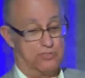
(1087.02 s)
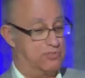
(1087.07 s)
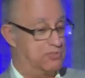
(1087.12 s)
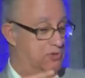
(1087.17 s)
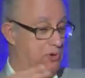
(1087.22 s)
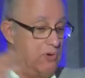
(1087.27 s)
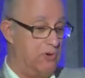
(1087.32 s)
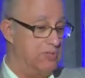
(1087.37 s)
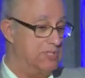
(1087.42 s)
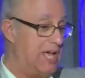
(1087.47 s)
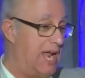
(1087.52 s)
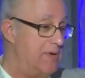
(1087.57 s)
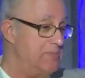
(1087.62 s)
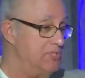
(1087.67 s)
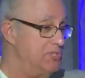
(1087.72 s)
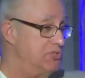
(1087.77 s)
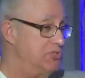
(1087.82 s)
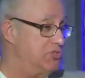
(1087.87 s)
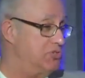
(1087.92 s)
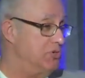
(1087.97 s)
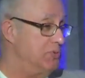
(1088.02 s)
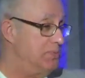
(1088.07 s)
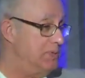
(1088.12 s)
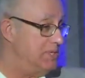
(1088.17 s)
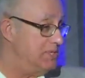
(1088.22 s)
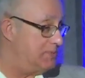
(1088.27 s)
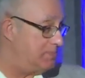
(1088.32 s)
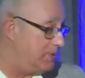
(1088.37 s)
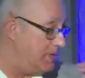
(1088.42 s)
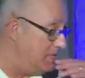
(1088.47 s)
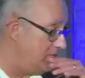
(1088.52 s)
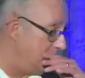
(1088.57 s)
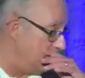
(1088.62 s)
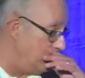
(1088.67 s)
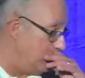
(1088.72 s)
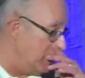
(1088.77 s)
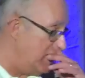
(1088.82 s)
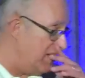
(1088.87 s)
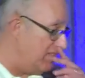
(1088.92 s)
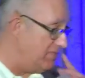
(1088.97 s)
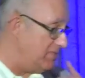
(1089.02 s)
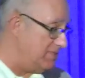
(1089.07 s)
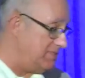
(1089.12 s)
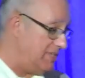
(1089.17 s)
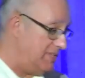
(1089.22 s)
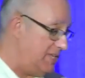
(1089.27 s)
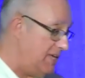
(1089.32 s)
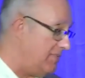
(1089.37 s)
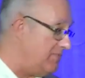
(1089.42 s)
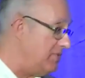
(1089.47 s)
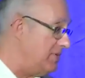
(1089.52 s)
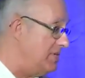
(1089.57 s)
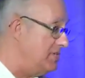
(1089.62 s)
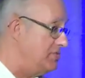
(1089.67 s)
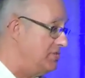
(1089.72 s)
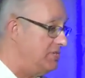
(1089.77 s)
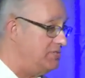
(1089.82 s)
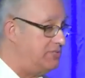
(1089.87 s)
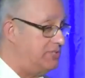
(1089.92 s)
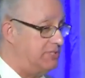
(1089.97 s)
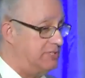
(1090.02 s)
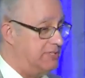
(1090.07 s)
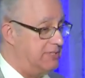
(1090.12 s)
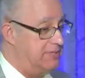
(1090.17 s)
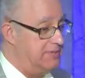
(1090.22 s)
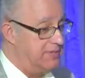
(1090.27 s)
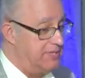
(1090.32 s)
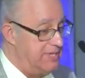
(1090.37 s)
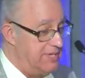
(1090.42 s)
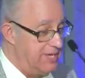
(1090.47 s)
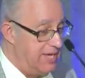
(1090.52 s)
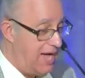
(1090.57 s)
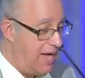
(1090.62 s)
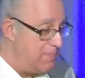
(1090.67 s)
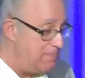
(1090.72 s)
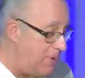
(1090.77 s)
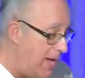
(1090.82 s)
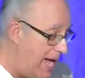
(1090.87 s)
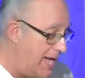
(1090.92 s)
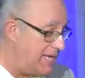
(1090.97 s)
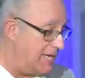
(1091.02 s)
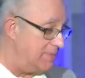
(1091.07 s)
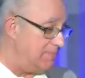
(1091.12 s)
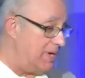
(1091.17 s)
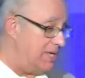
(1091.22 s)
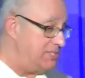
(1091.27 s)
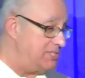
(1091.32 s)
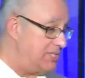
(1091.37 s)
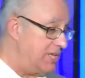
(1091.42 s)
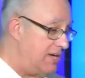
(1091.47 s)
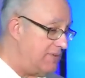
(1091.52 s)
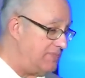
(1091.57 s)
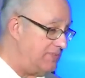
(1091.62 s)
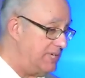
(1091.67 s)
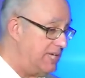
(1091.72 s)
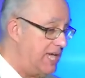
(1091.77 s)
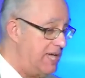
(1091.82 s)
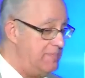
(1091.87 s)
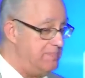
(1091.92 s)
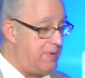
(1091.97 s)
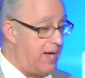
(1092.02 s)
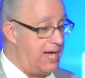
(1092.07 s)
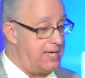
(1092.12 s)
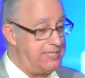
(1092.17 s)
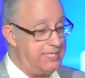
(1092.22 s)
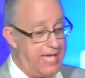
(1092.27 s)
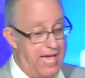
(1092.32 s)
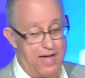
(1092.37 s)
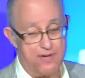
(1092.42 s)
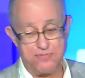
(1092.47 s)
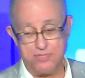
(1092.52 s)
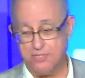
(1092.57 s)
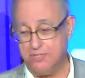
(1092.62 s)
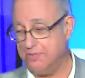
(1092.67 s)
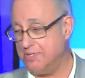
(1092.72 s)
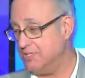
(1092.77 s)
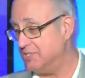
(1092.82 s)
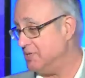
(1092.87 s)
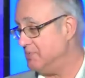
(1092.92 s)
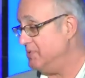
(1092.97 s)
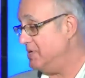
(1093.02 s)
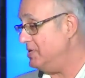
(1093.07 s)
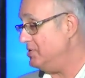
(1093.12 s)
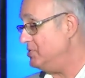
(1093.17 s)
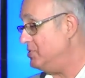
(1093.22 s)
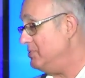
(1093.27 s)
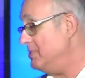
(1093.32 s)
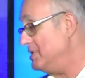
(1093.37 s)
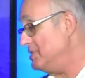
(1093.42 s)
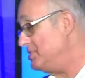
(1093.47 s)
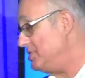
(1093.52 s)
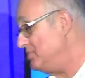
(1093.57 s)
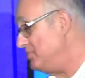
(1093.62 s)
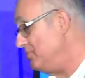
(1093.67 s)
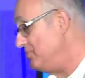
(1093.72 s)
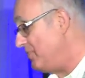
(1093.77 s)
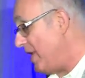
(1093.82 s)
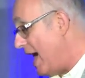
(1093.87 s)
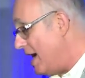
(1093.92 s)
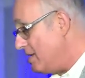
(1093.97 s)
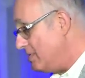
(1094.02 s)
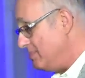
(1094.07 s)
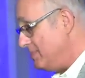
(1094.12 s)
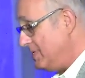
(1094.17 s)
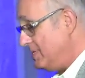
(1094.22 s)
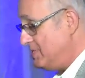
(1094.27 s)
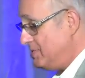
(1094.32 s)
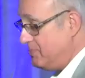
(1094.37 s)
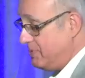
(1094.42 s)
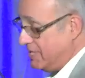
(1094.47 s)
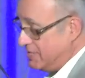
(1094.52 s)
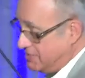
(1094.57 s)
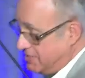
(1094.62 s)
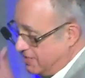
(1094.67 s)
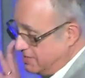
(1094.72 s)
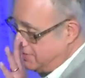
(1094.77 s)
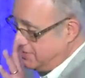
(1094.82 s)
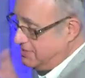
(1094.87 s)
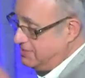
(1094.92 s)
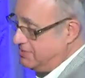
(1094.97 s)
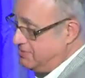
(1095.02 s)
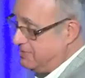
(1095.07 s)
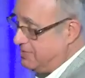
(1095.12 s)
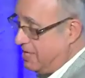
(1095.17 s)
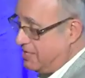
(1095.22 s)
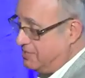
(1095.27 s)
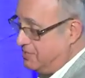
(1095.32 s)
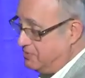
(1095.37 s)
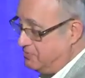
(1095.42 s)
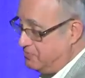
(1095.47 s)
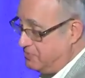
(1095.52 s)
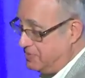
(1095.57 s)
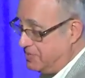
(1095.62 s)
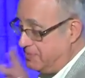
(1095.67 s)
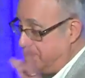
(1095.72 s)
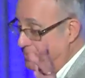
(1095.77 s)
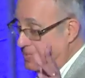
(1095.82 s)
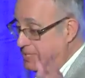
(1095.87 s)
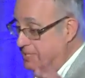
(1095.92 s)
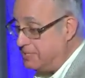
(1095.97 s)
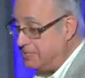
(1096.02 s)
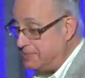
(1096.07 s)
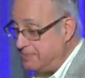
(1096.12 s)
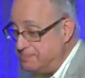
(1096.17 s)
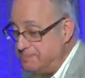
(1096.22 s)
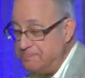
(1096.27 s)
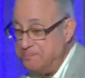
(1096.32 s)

told I was the stupidest piece of whatever that ever existed. I'm packing up my stuff. He came by in the afternoon. He said, What are you doing? He said, You fired me. He said, Well, I didn't, I didn't really mean it.